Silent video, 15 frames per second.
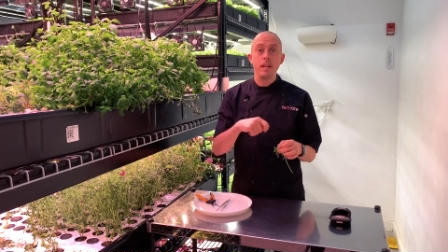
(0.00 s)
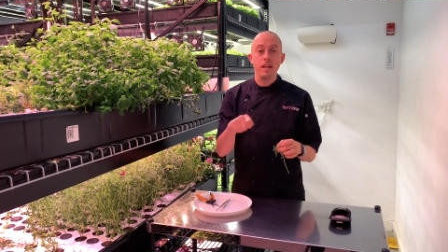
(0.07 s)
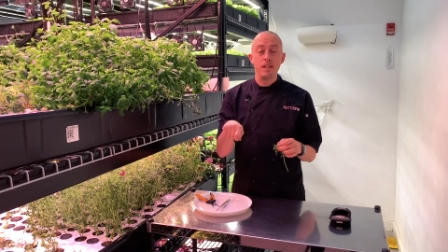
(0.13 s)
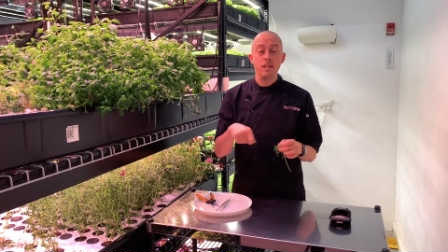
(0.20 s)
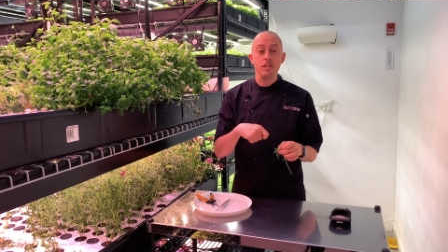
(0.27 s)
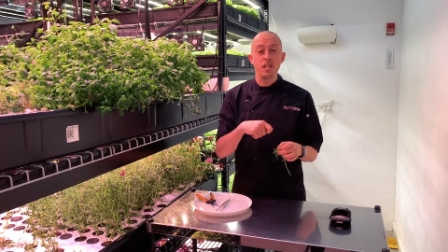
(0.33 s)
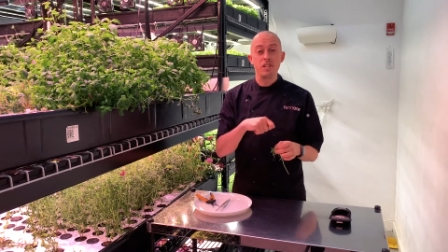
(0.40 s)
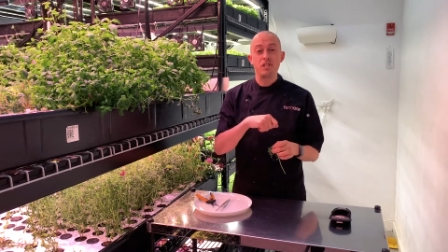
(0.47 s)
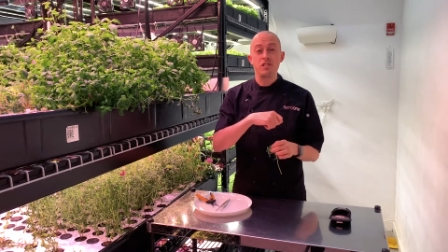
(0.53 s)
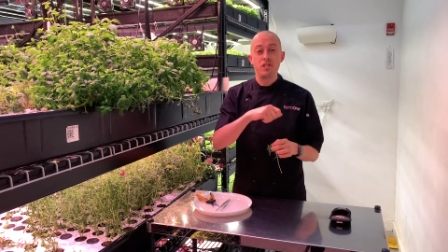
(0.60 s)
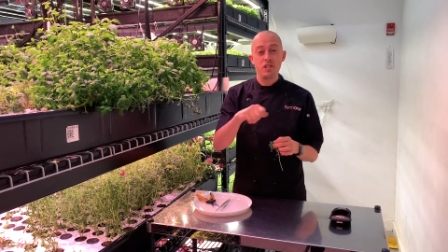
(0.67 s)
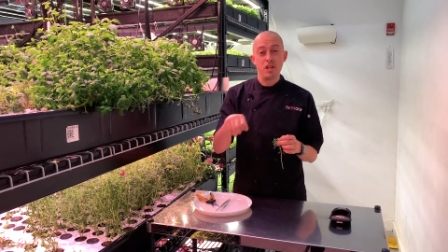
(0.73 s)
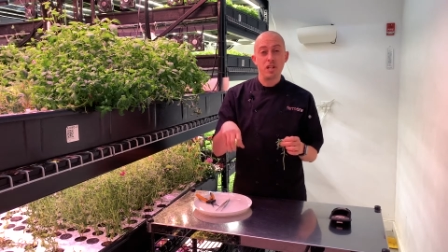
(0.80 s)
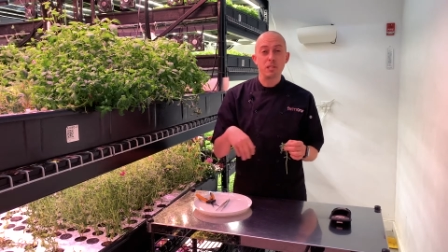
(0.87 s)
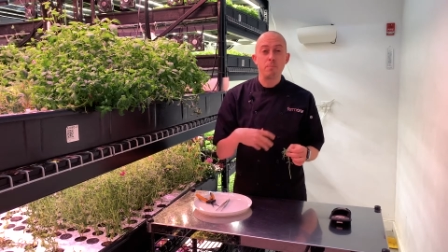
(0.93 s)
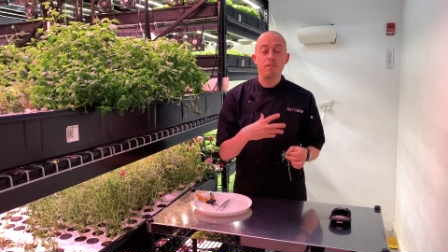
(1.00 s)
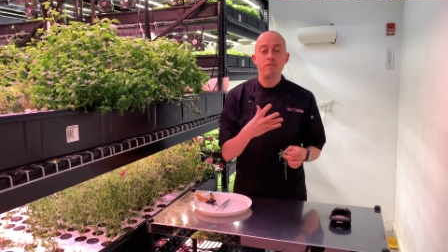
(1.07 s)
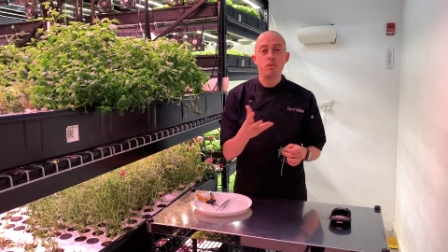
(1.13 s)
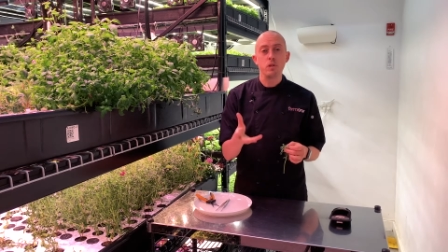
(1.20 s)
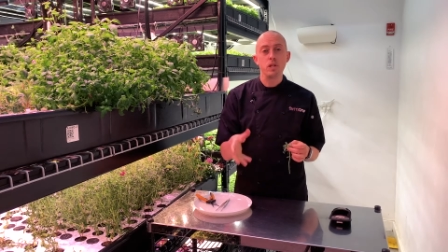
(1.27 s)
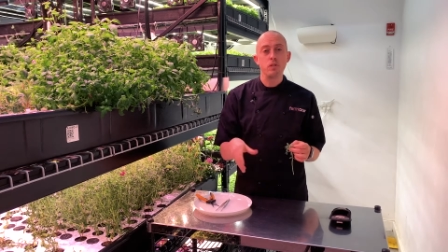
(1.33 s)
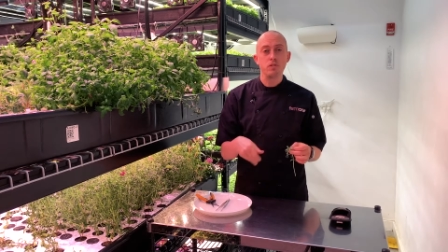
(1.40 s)
it in the dish just
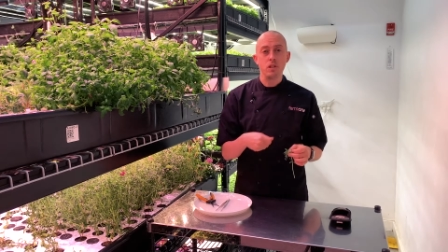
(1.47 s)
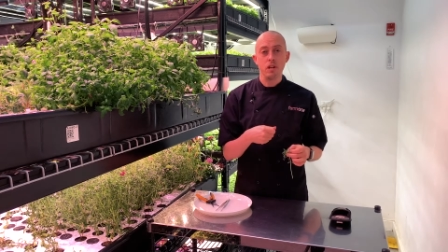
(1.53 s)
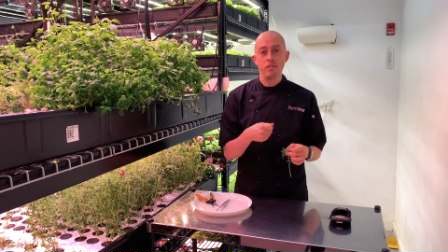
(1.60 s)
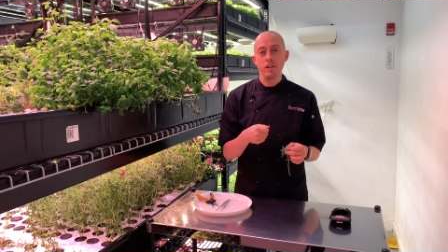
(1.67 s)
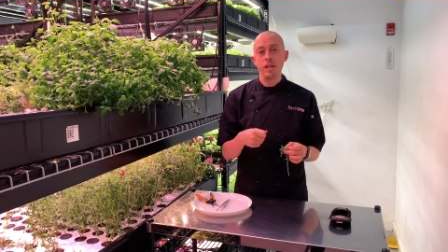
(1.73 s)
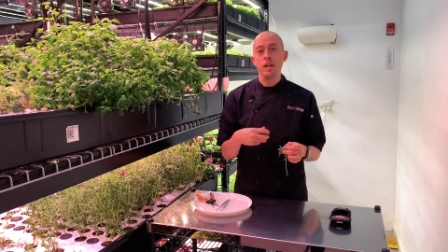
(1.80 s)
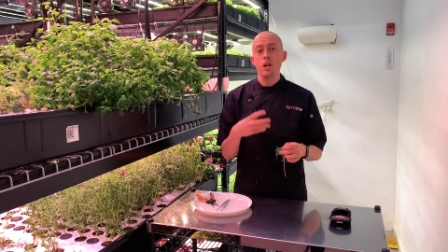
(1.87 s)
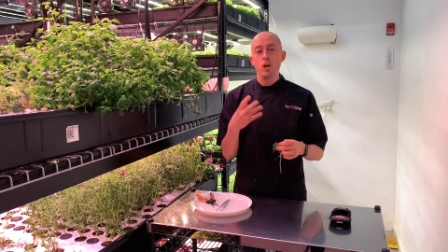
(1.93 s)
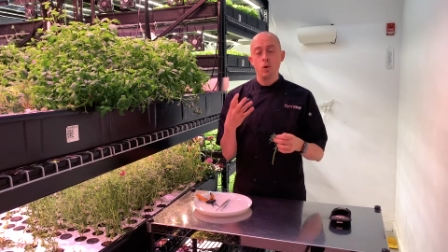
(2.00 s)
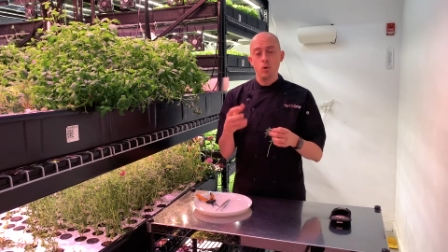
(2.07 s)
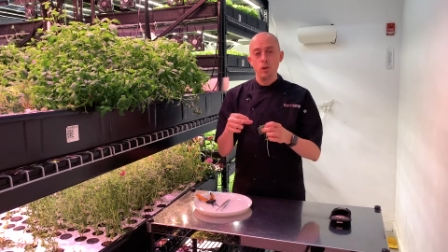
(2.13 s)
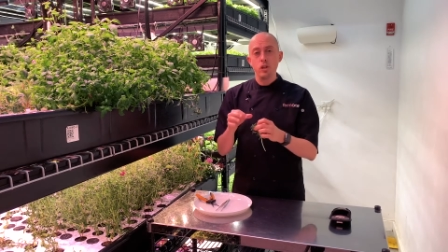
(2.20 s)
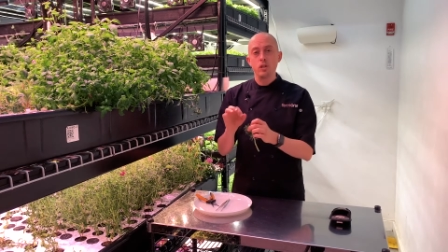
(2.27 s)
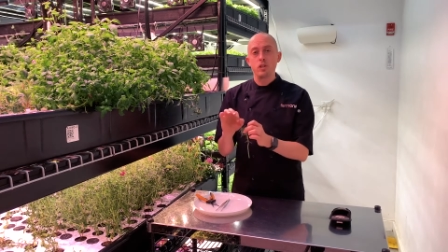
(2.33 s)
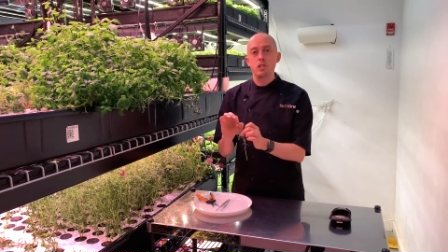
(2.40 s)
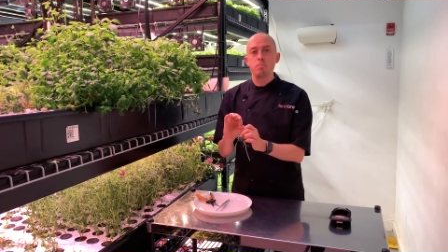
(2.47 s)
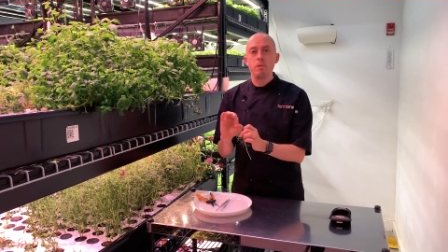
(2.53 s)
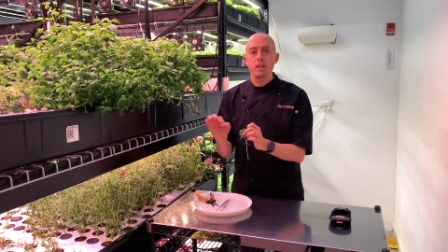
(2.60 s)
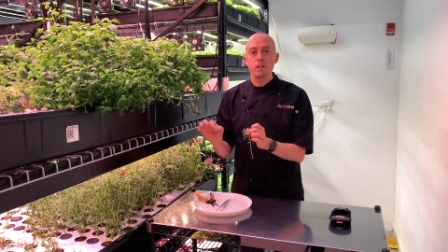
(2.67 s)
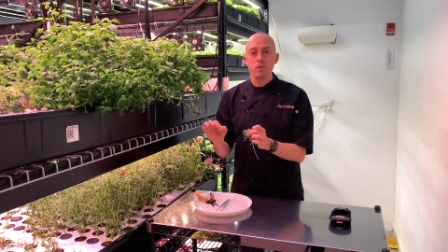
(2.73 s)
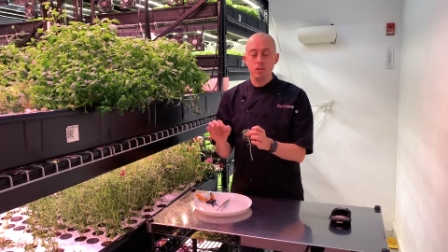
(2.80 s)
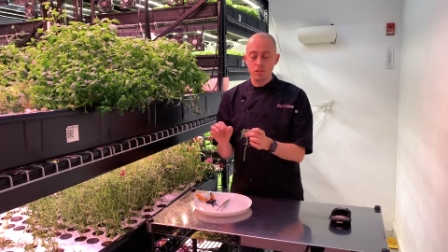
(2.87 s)
before you serve it, or you can
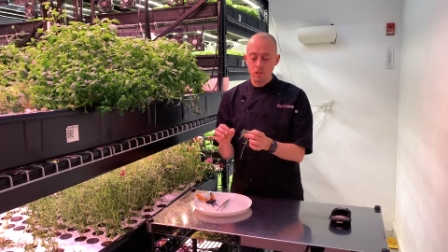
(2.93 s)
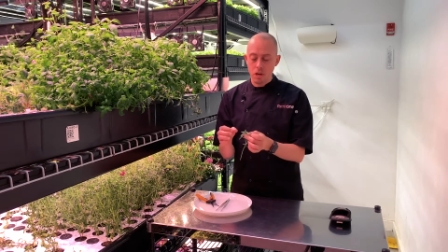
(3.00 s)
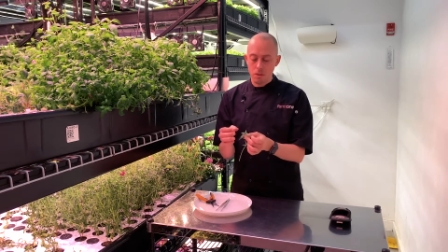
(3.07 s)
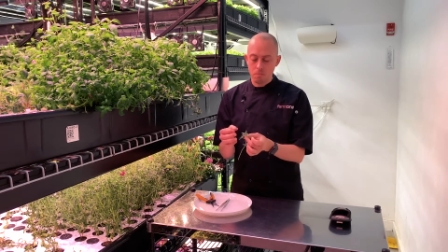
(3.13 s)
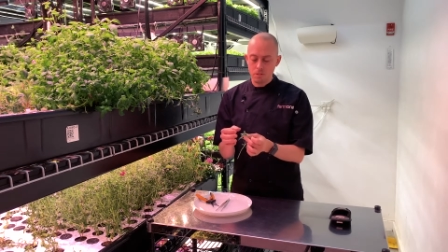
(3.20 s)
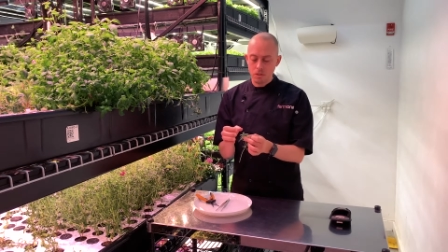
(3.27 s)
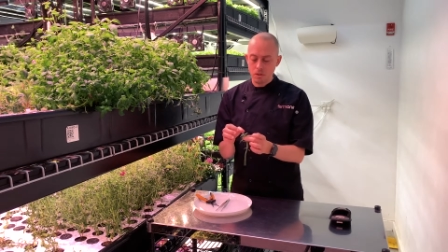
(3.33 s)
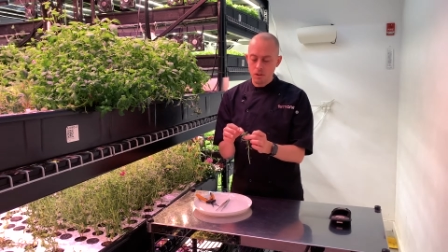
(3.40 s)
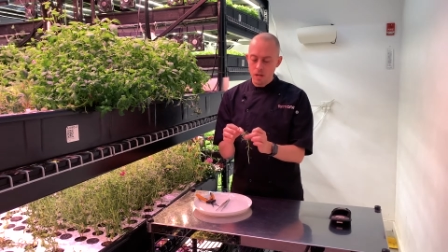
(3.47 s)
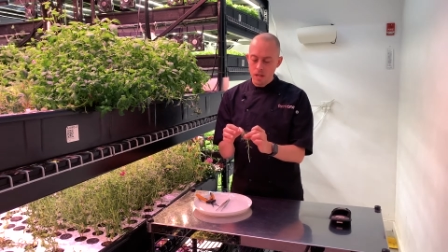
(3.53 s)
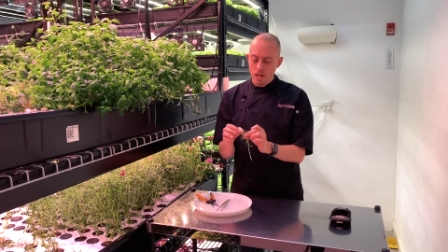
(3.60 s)
sprinkle on top. So